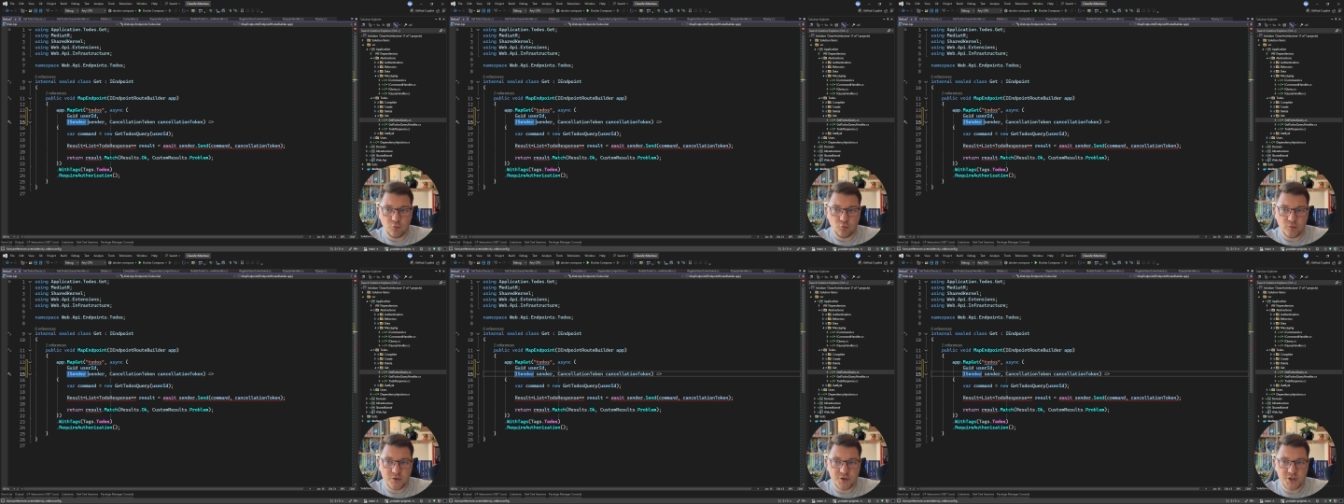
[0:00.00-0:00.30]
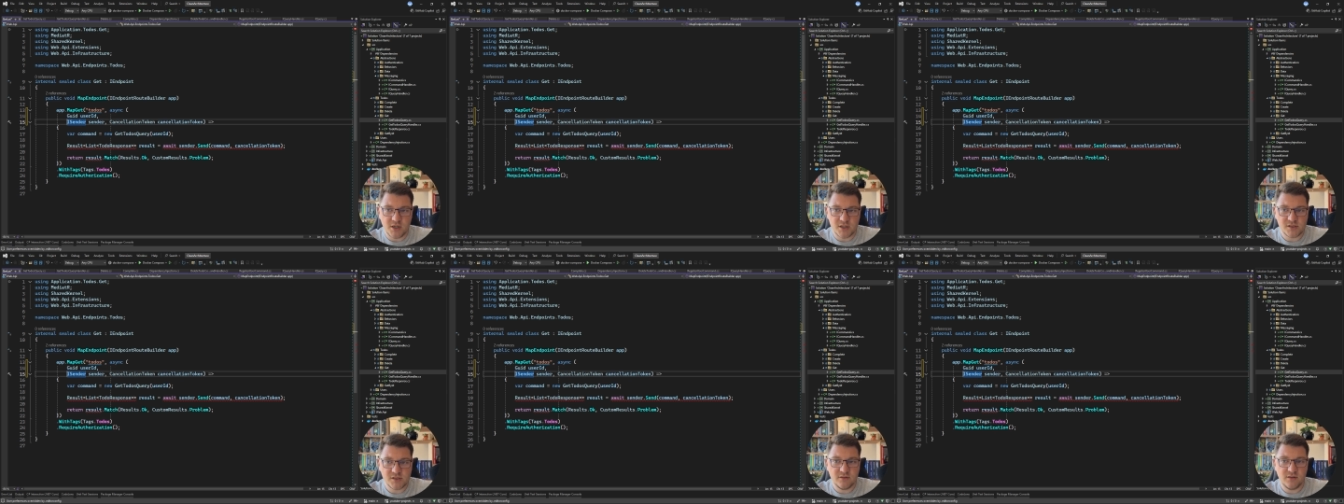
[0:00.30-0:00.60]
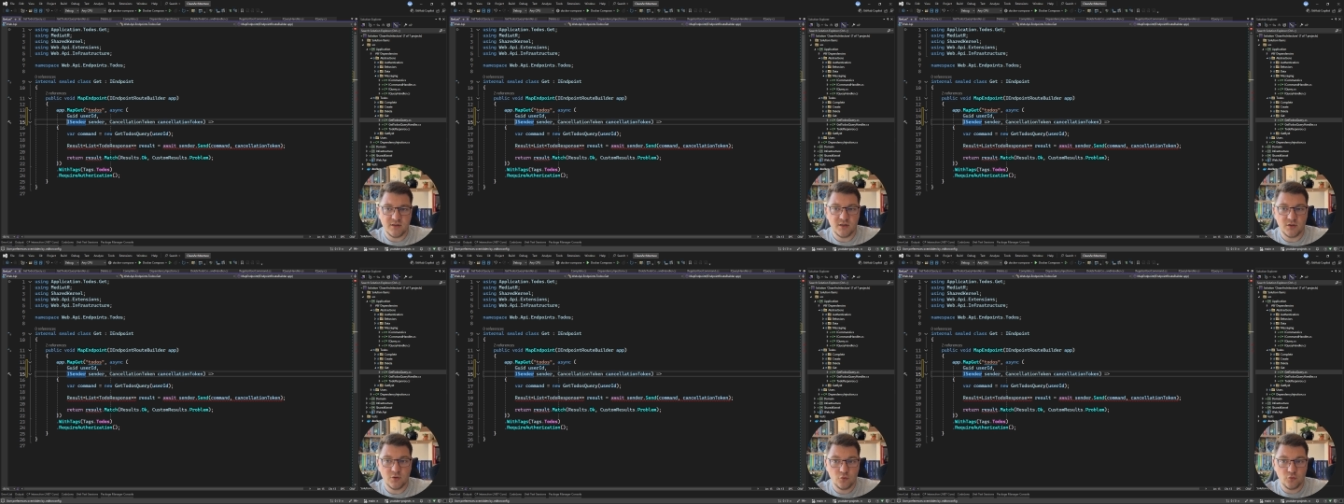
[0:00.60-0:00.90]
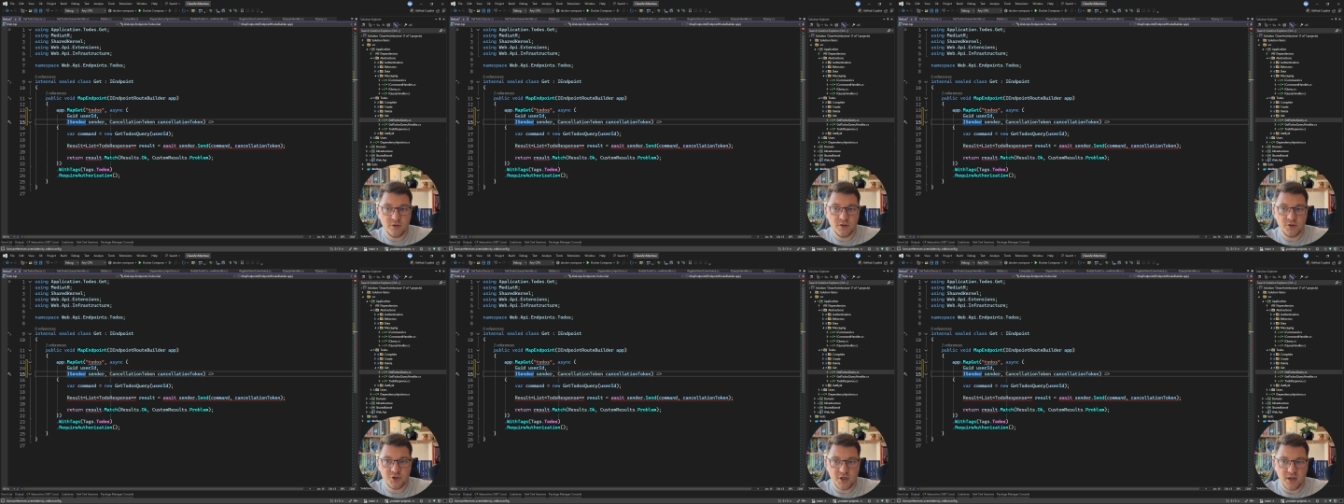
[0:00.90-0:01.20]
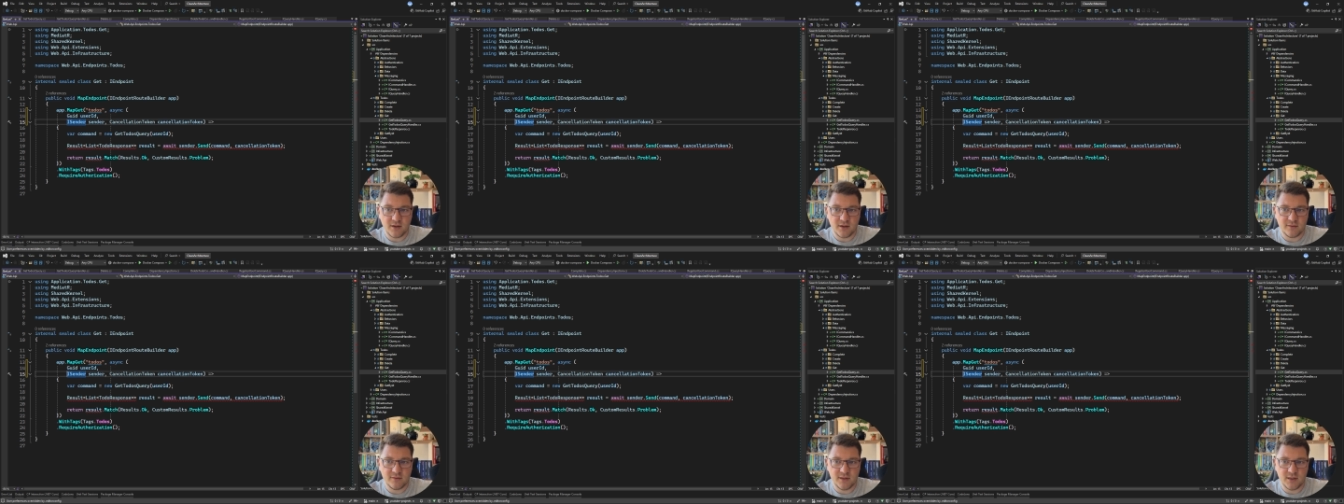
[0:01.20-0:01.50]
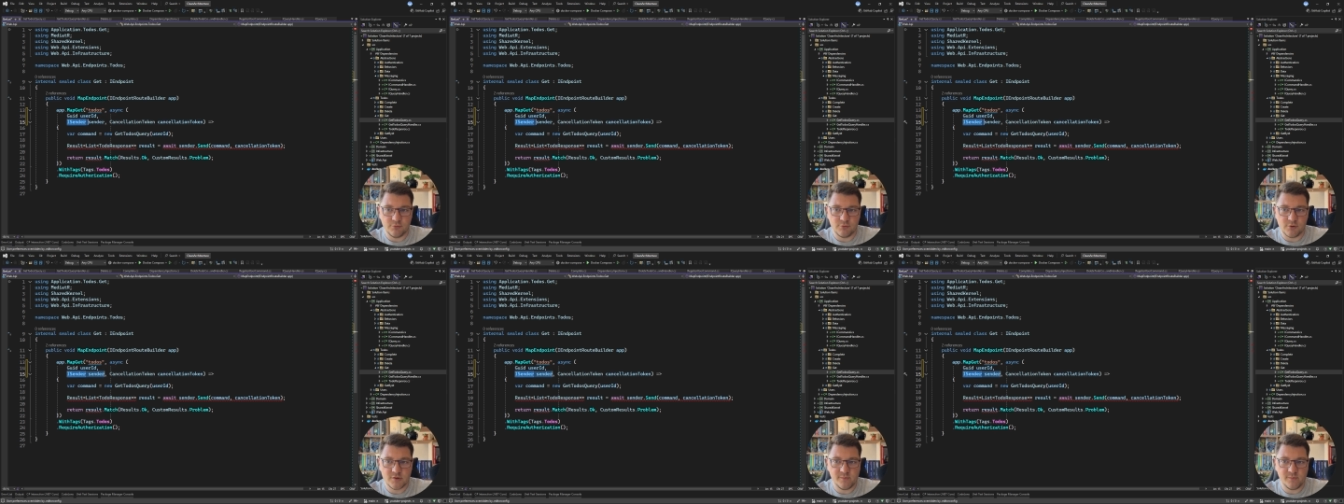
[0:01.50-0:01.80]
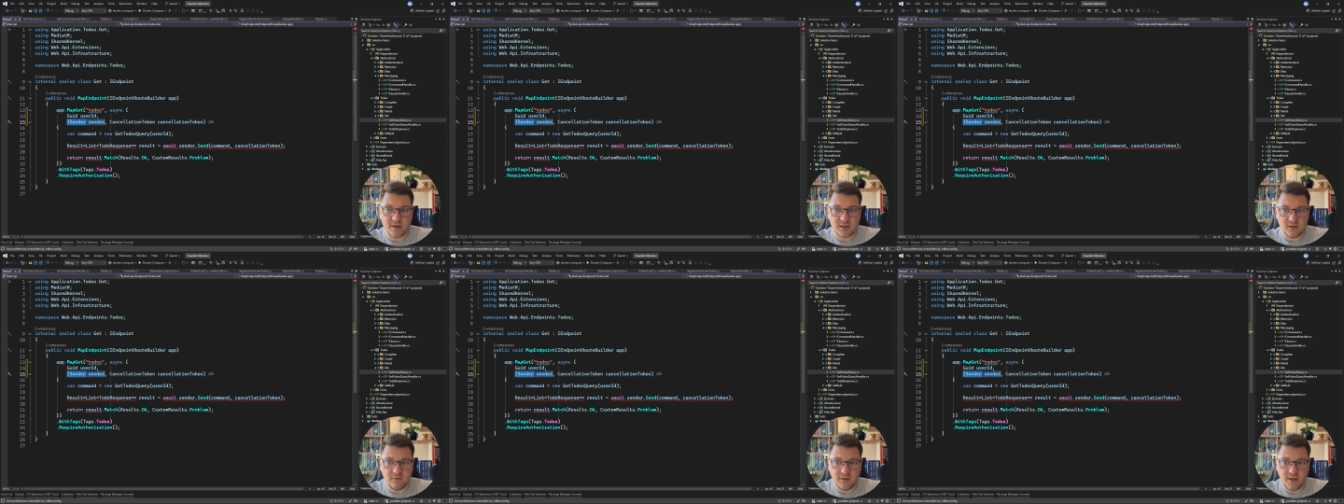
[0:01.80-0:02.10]
We just need to inject the
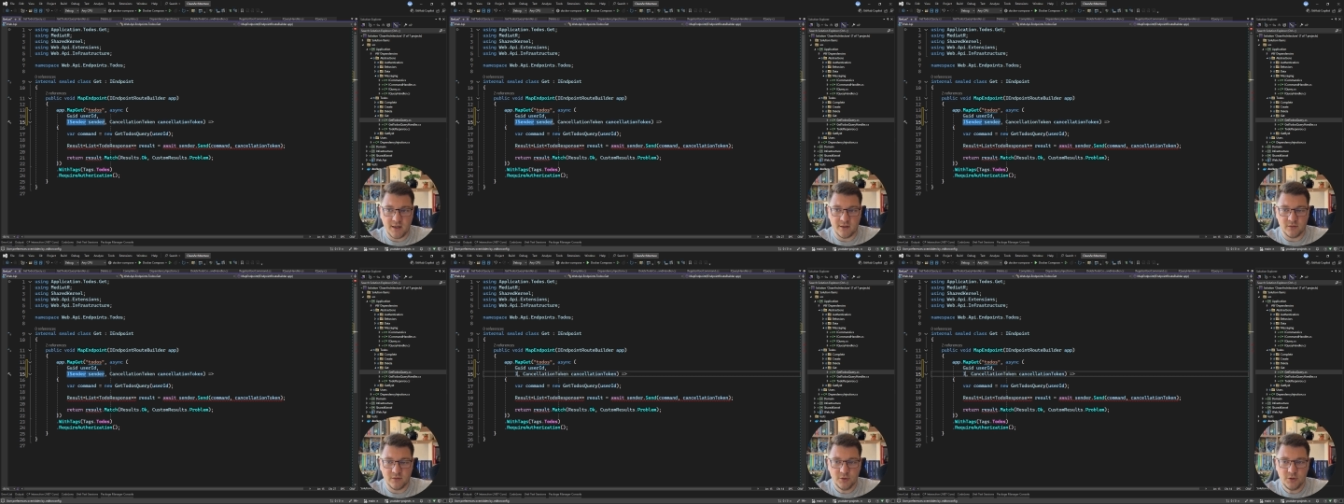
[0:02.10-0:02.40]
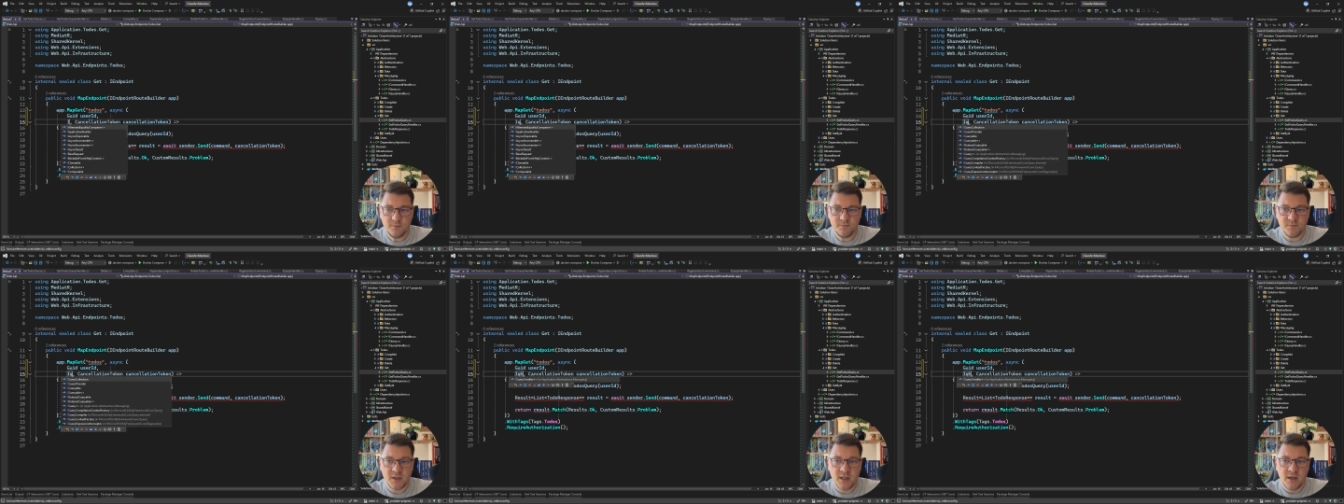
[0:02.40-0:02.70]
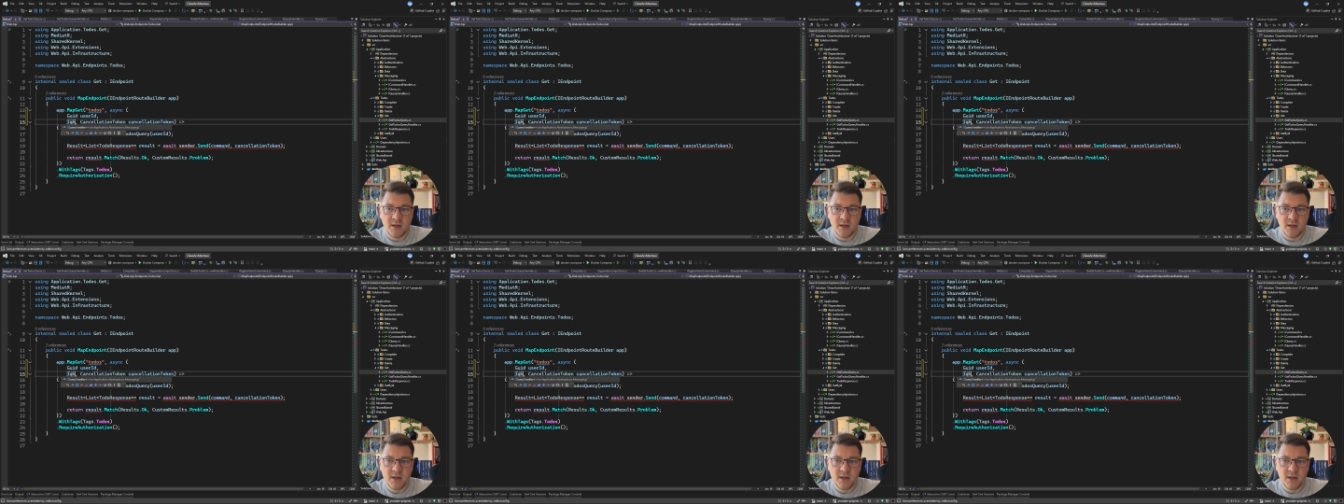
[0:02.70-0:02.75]
respective handler.